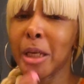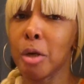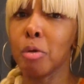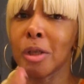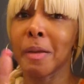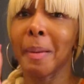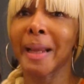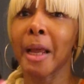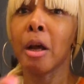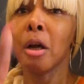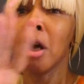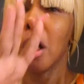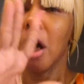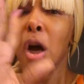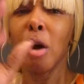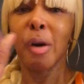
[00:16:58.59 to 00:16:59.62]
You sit back and
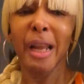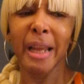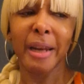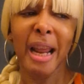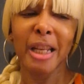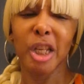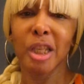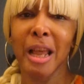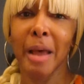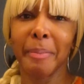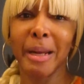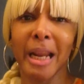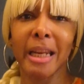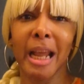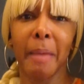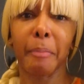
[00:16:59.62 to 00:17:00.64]
okay, that just happened
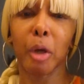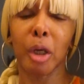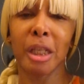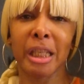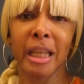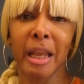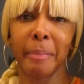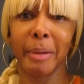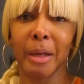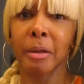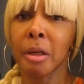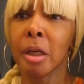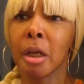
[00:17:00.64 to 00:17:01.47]
that day. I'm gonna skip it.